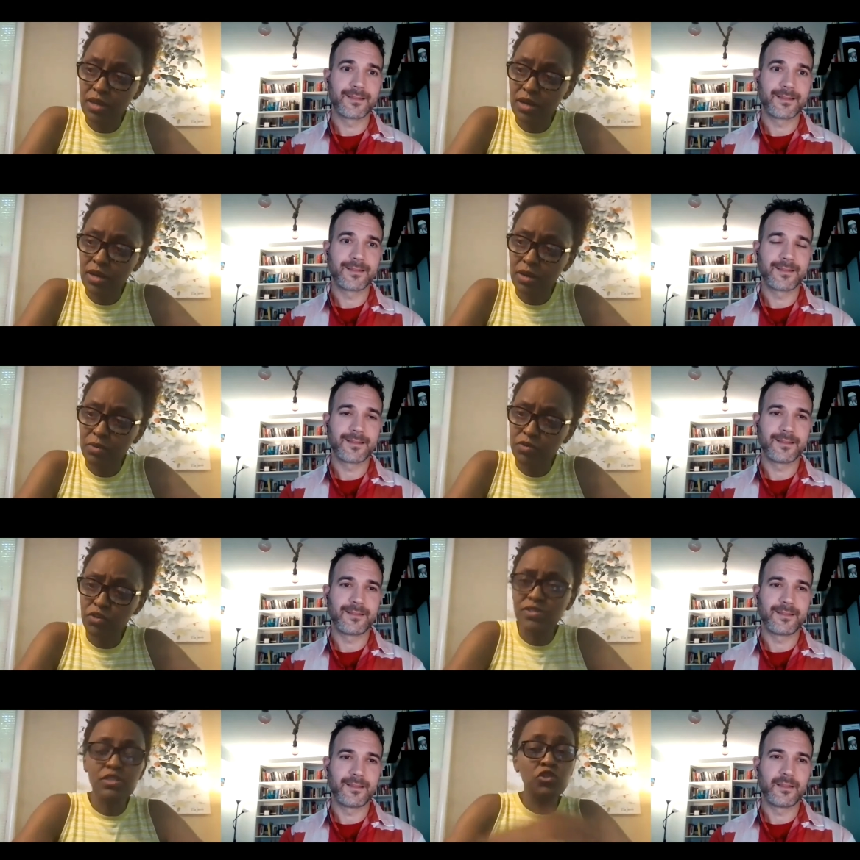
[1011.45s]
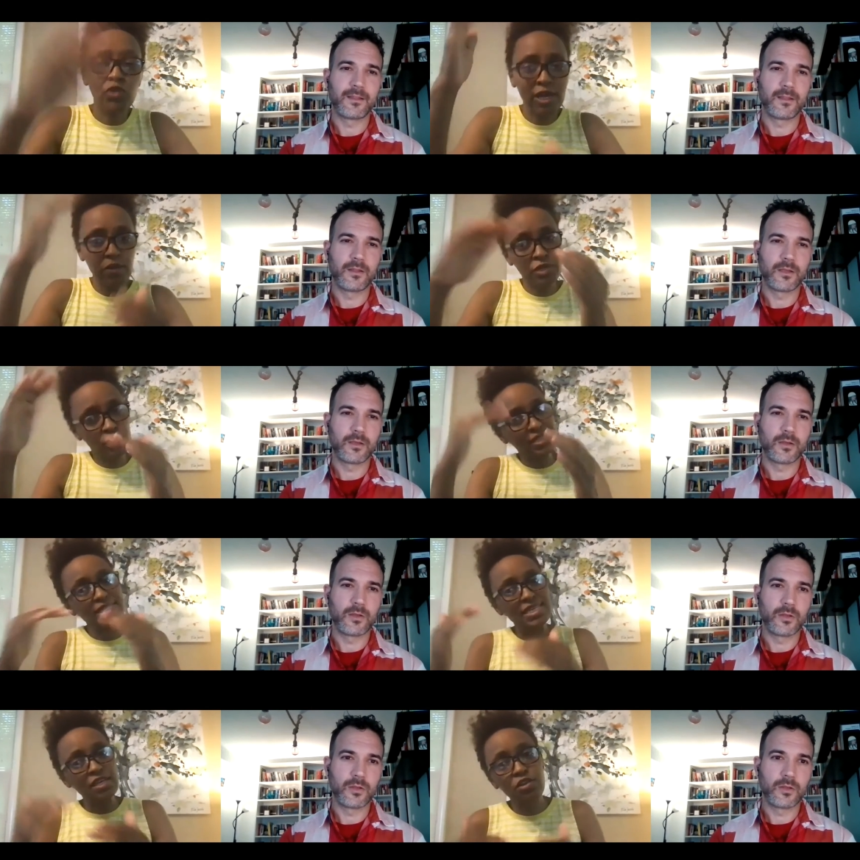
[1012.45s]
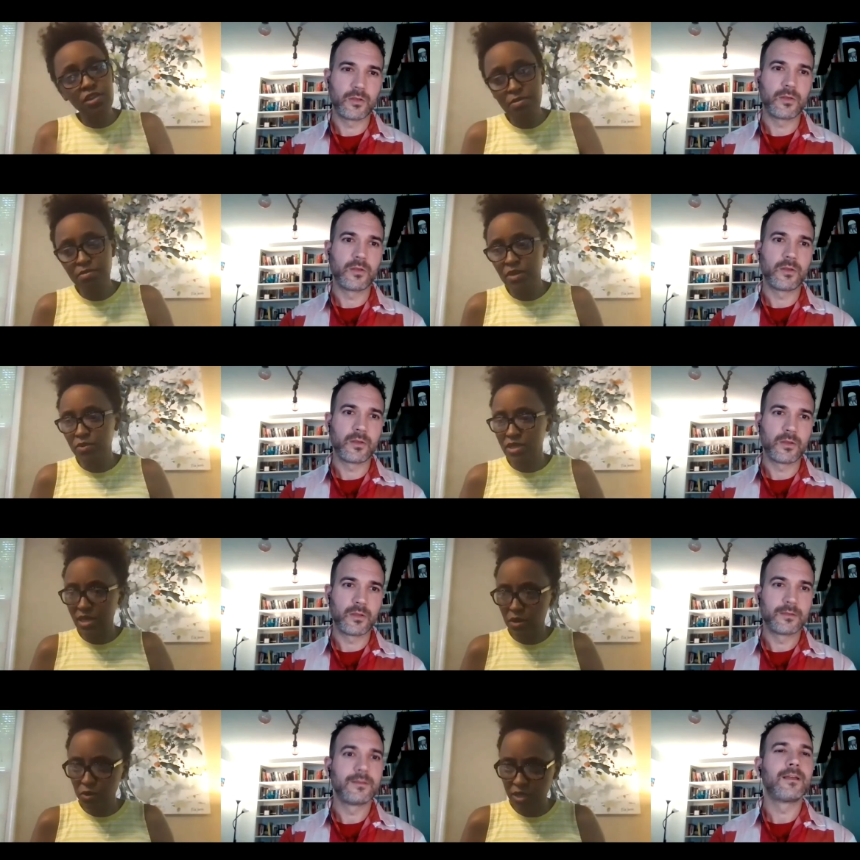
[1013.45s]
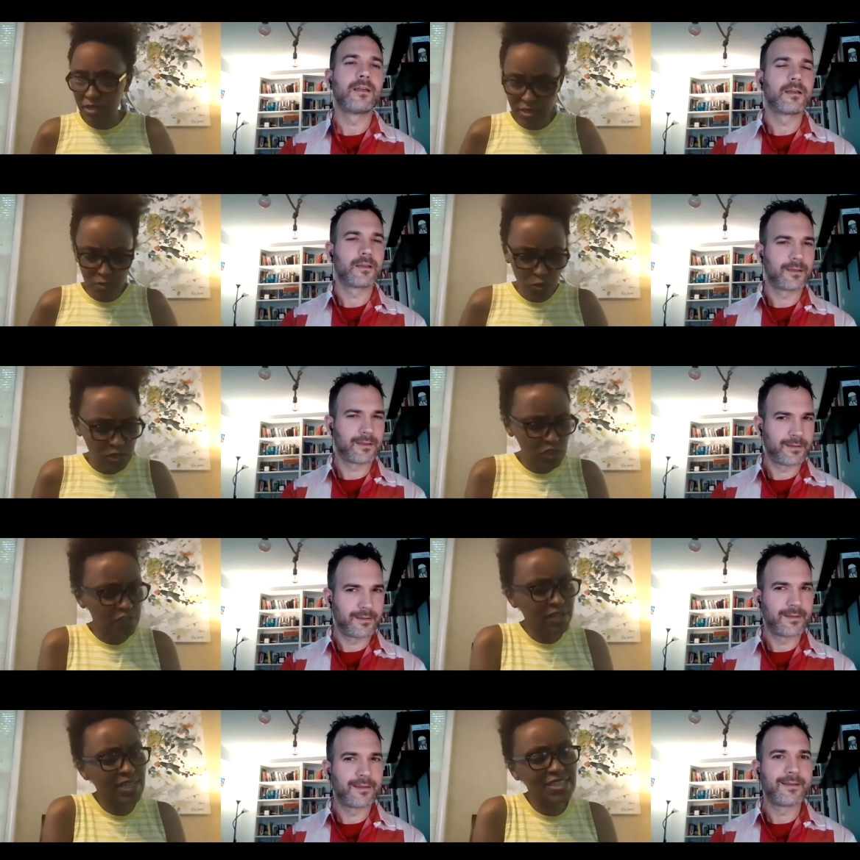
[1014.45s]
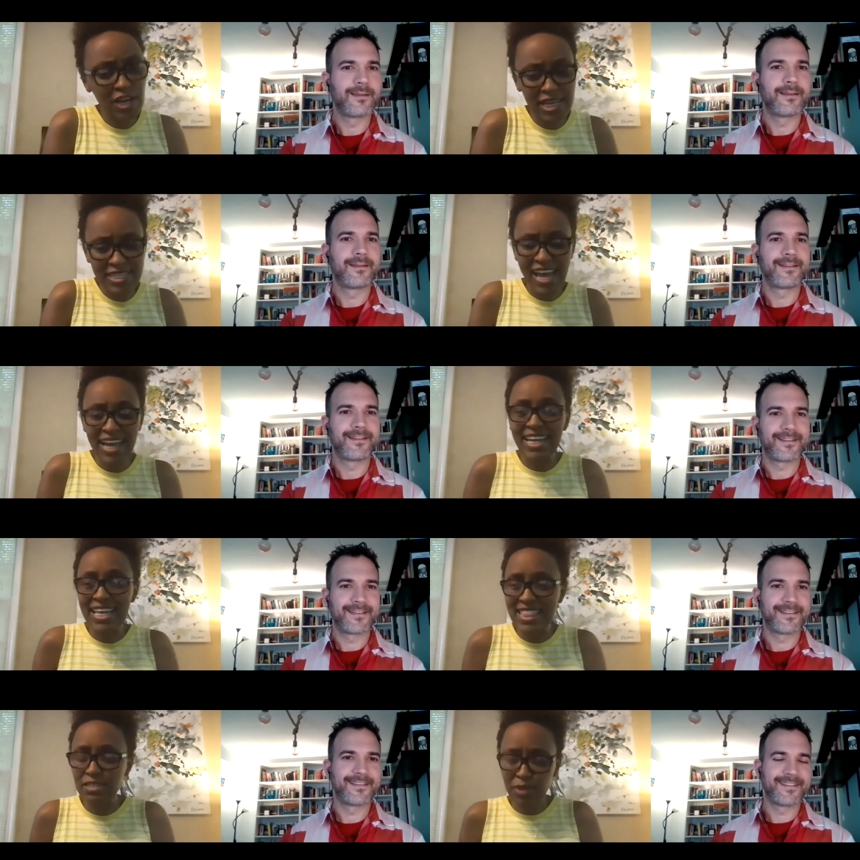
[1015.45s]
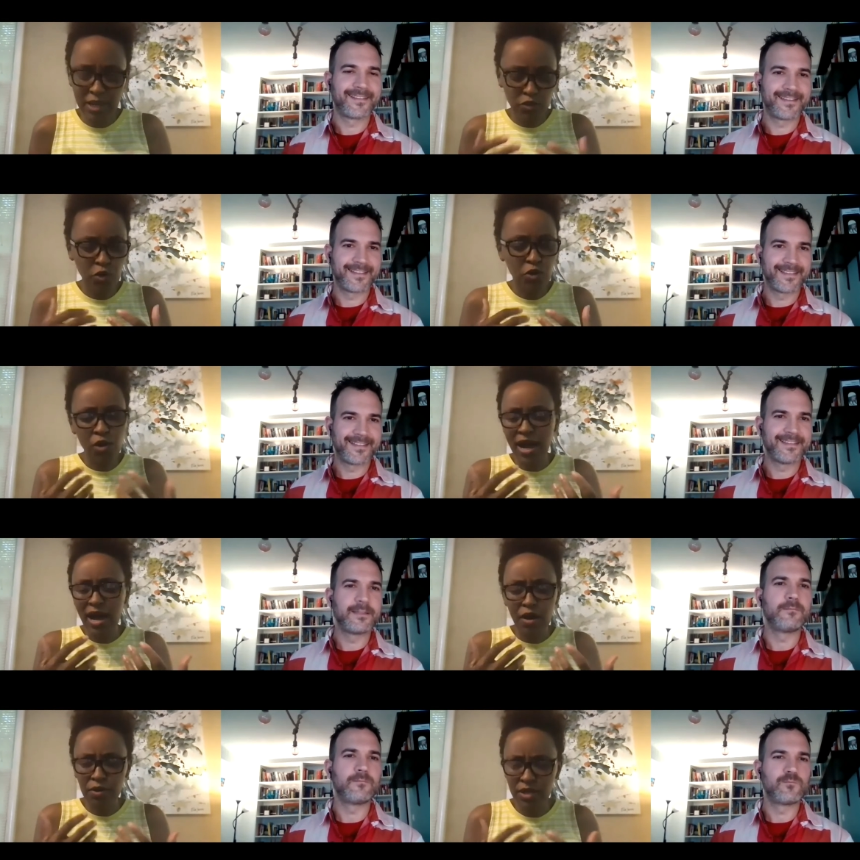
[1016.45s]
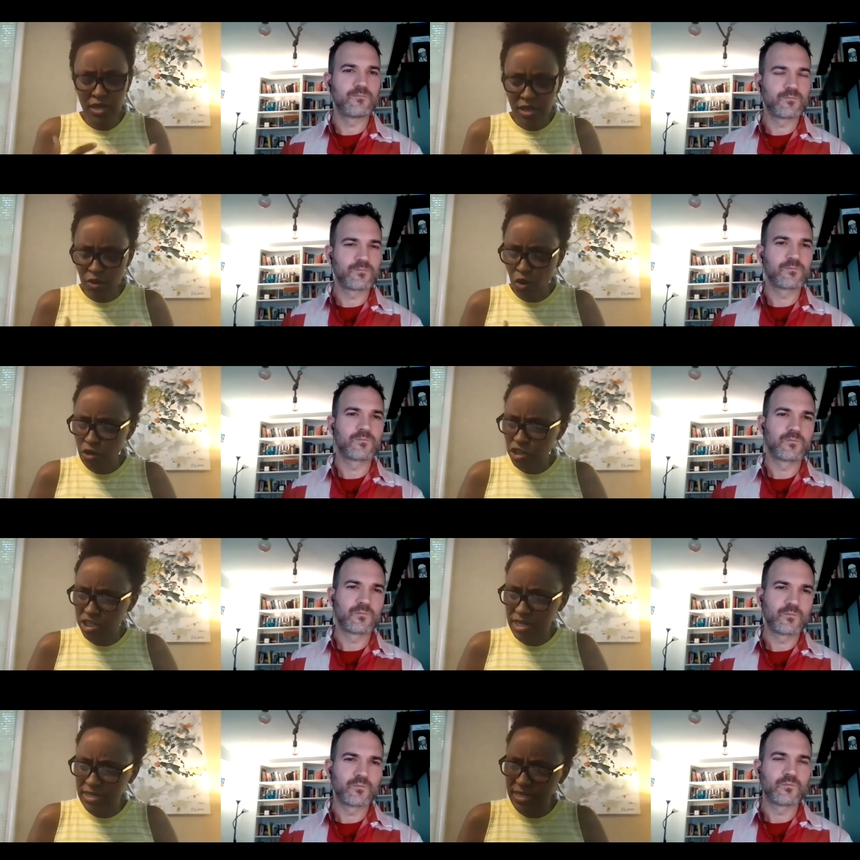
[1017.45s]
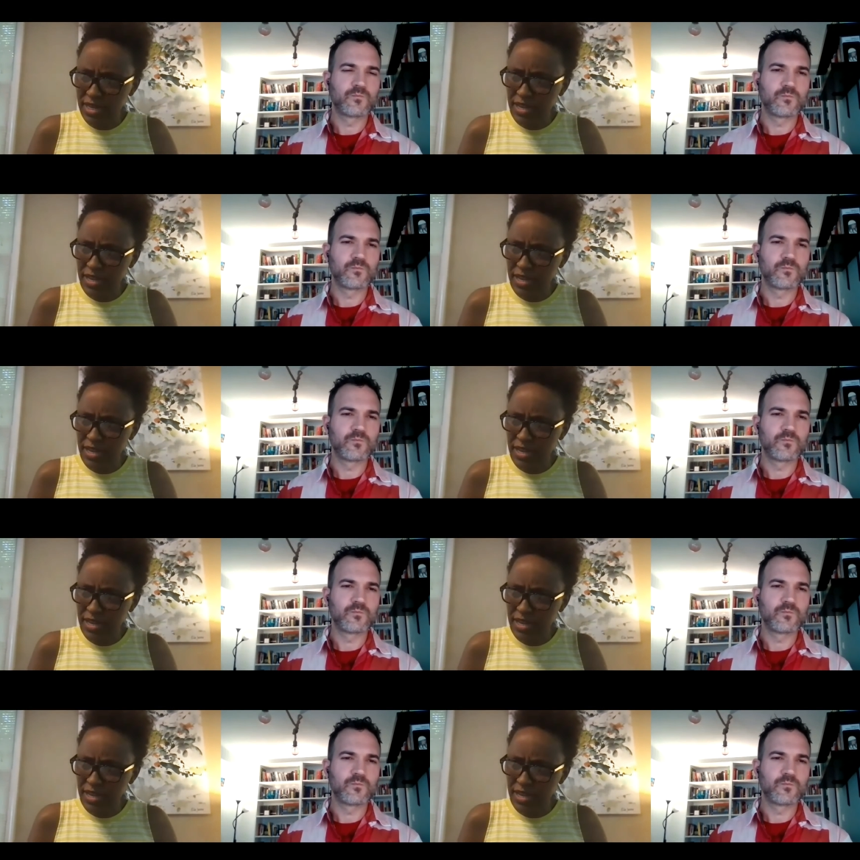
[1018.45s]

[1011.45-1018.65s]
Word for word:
Speaker 1: uh, we sort of try we distill them and we think okay this was definitely tackling this but i don't know how conscious